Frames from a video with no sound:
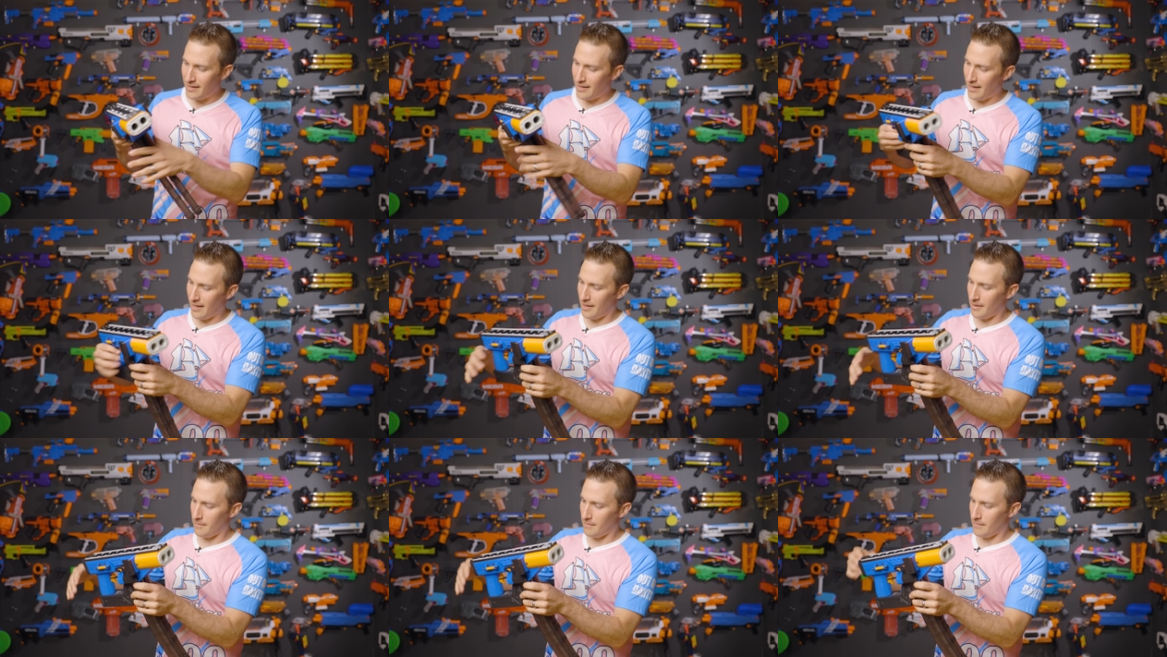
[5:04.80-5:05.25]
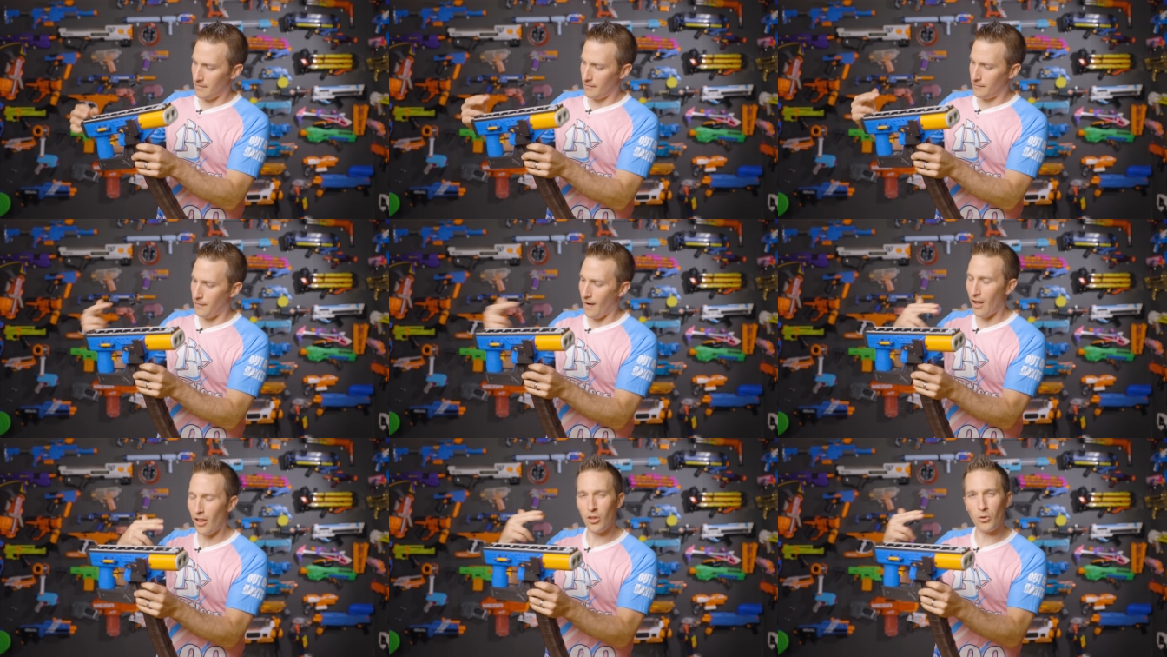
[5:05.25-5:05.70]
uh,
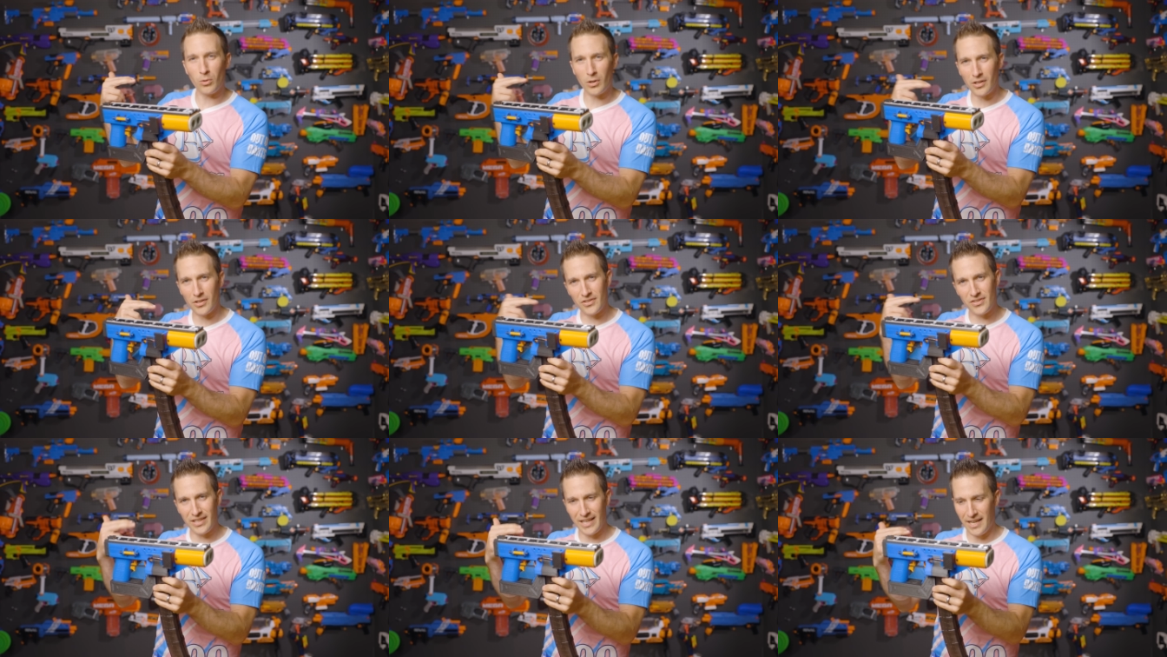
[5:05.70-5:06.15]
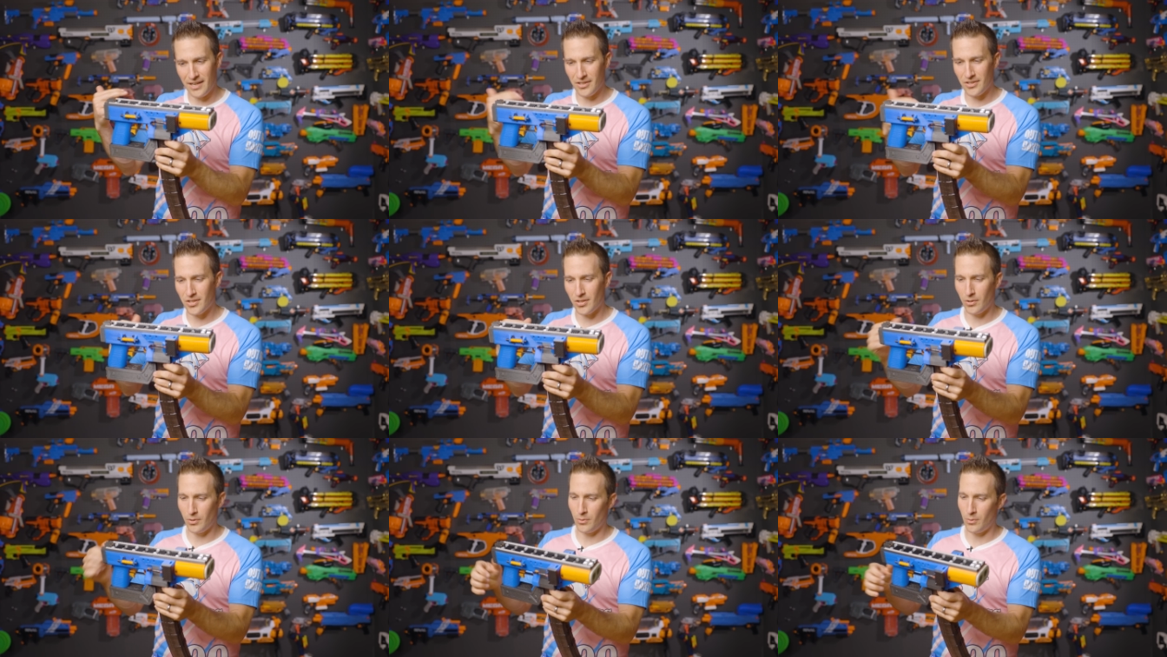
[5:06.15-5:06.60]
followers
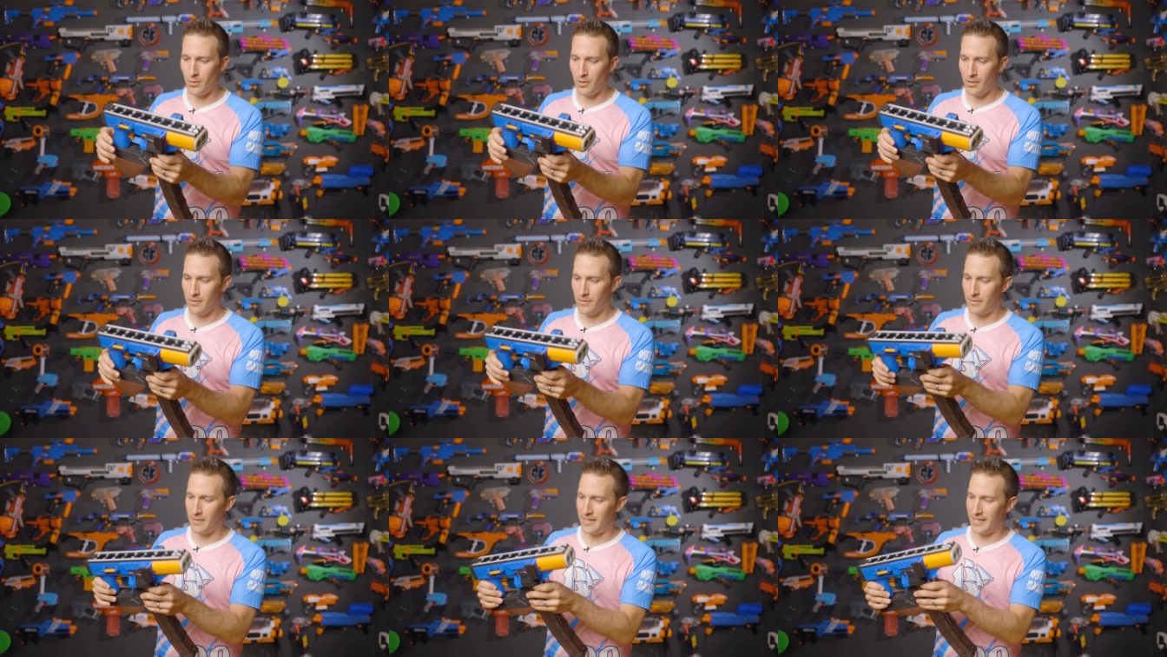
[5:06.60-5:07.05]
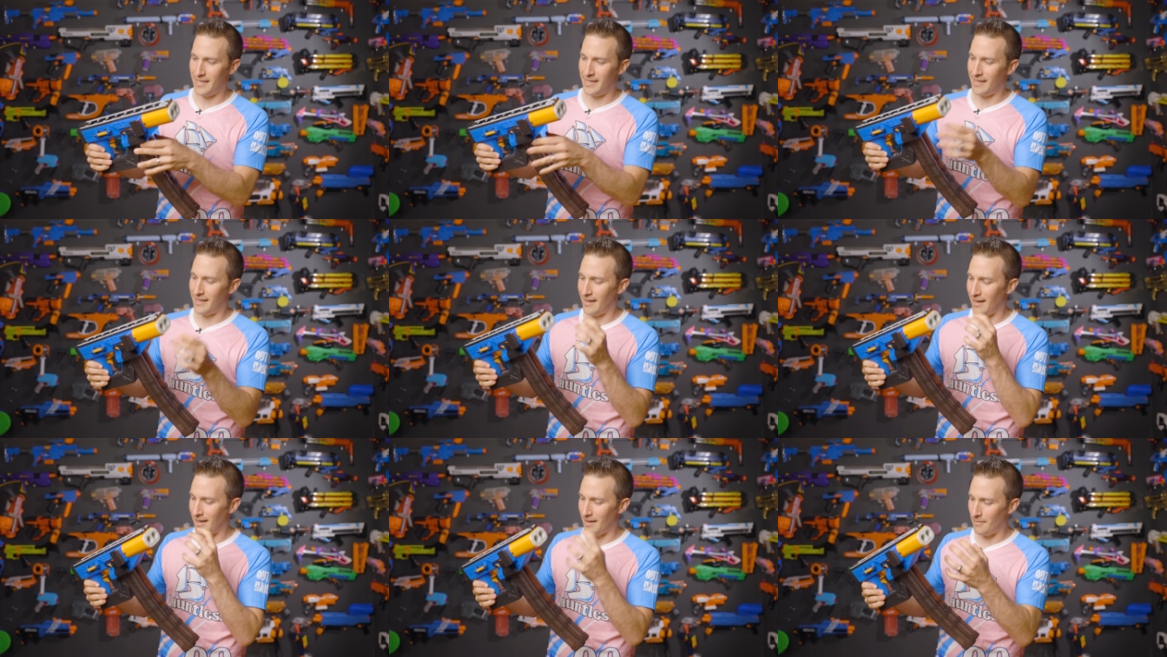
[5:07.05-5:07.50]
into
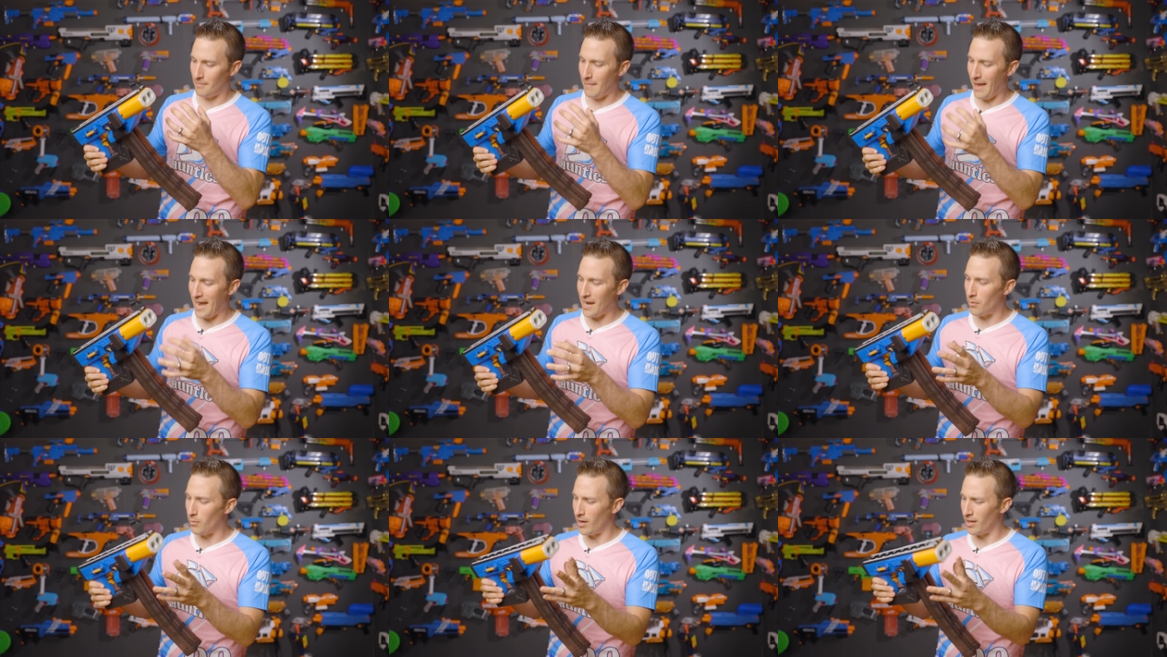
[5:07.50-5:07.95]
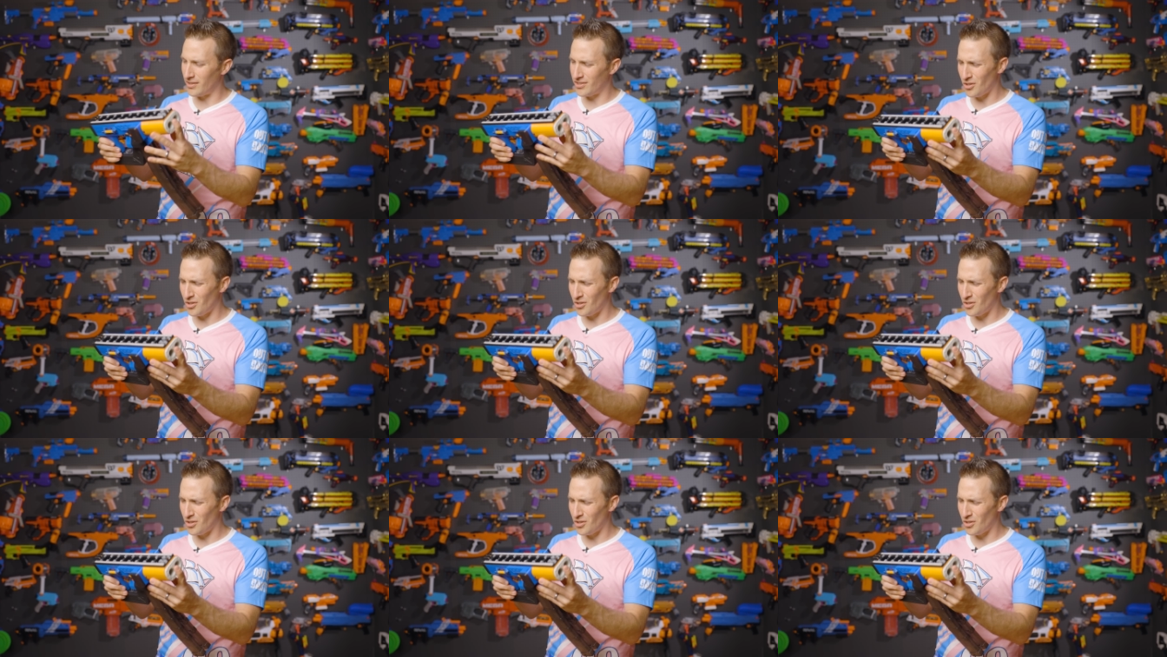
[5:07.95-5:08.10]
the uh, mag well.